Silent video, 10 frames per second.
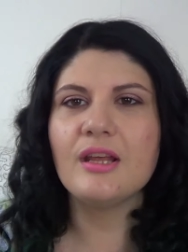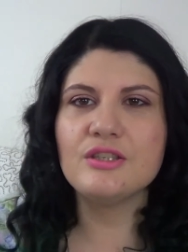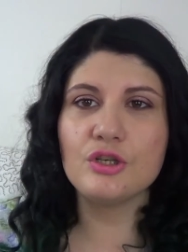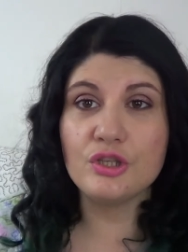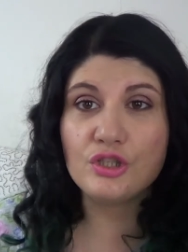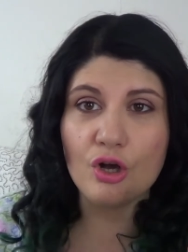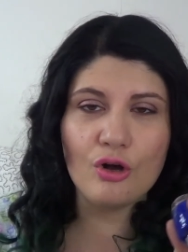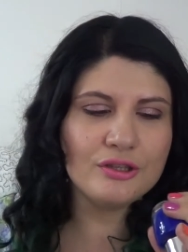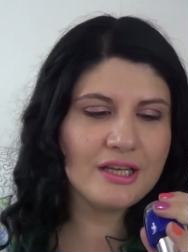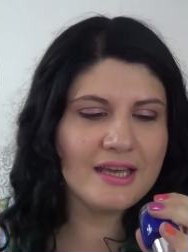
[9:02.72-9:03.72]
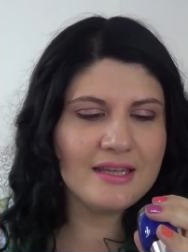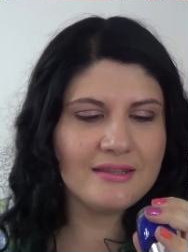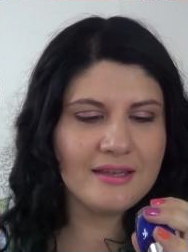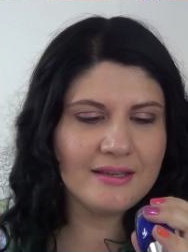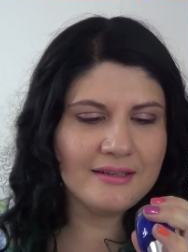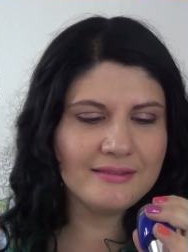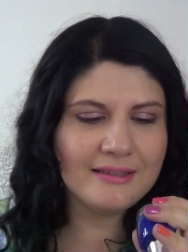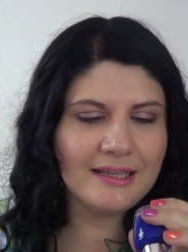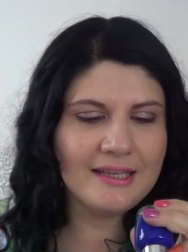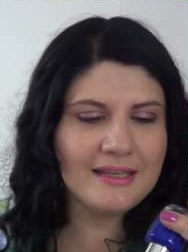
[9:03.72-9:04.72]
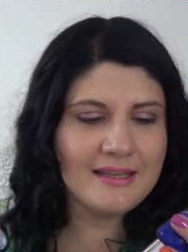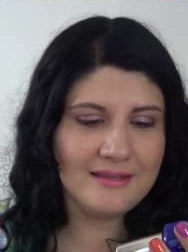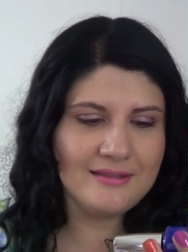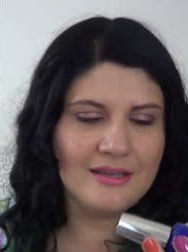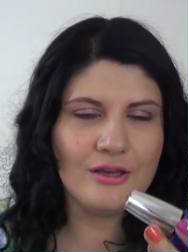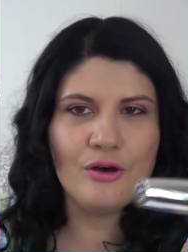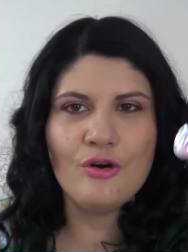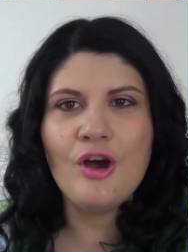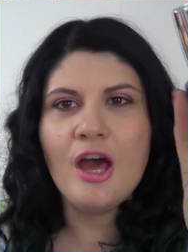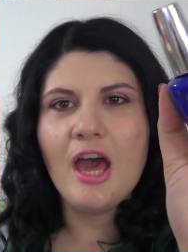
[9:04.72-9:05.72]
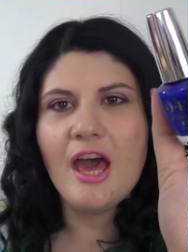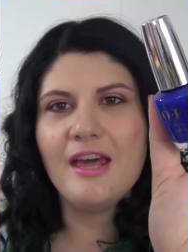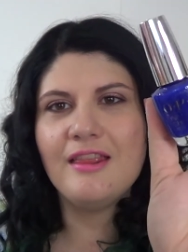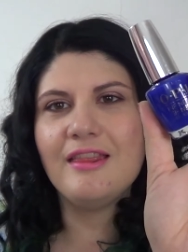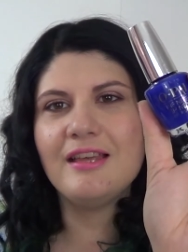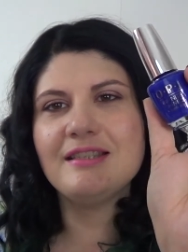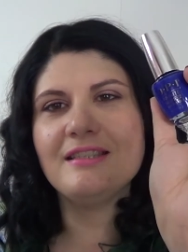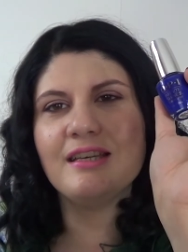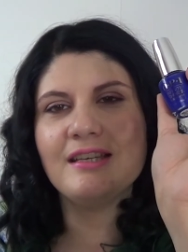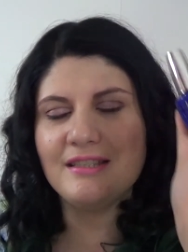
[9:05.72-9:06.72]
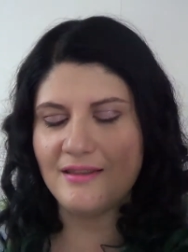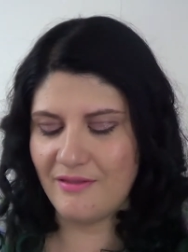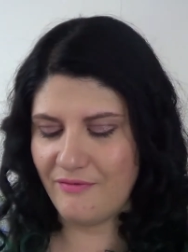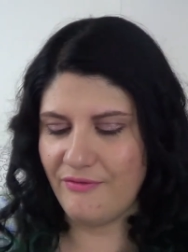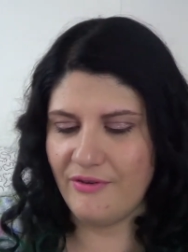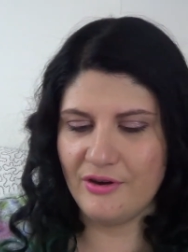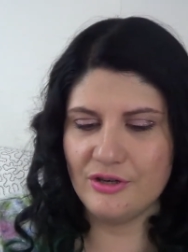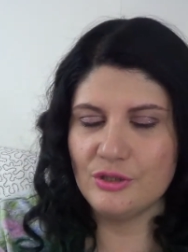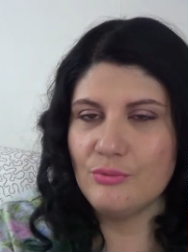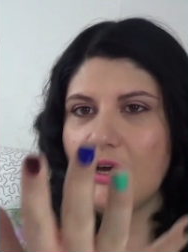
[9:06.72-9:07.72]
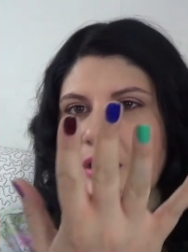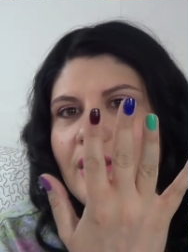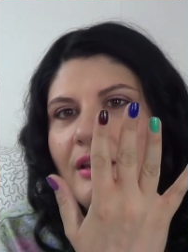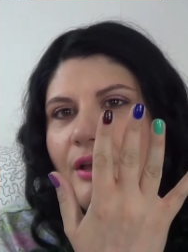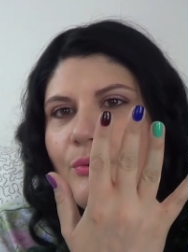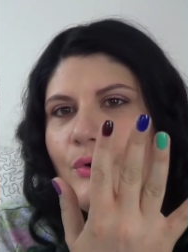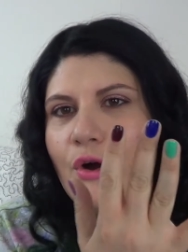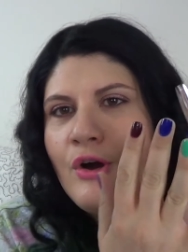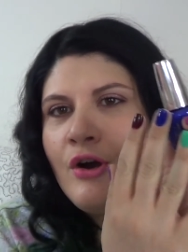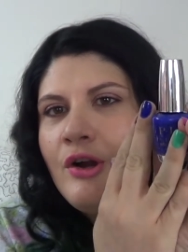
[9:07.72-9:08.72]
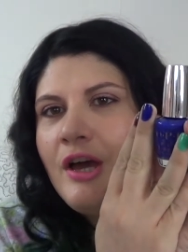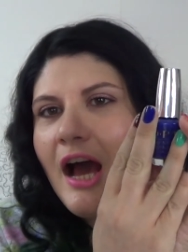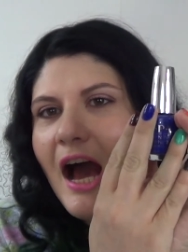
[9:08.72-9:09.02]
So it's called Indignantly Indigo, and this is the first one that I wore.